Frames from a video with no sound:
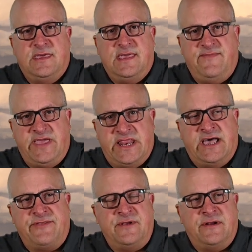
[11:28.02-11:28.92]
if you get
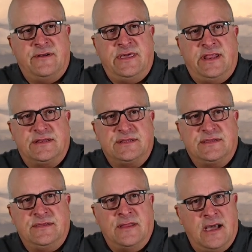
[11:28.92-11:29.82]
out there and it's
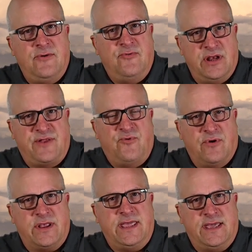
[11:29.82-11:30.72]
not what it's
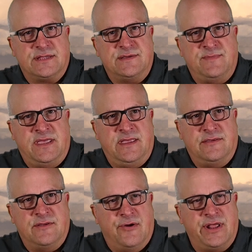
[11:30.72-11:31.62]
forecast to be,
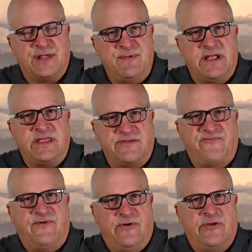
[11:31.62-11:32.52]
don't expect it to
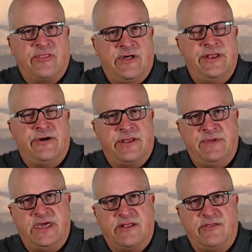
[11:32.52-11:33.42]
fall in line
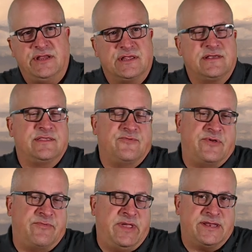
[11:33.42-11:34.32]
automatically just because the
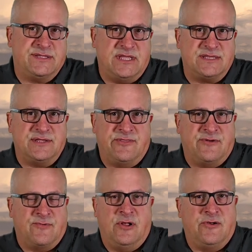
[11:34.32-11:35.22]
weather band said so.
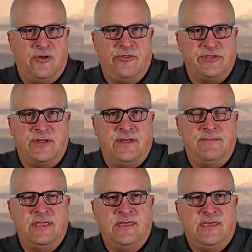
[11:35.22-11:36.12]
They're wrong all the time.
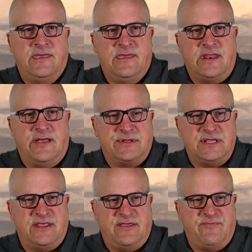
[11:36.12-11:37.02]
And I would
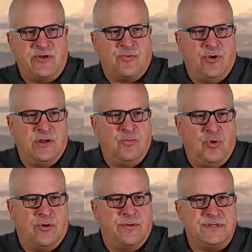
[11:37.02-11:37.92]
say they've been wrong
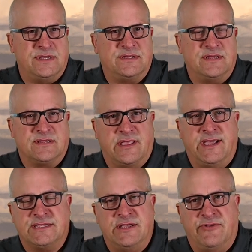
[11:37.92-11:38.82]
more since this
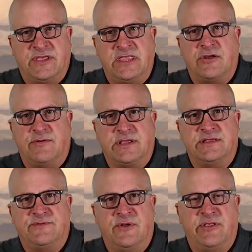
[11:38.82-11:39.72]
last El Nino because
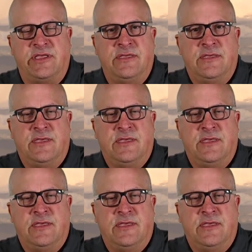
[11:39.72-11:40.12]
it really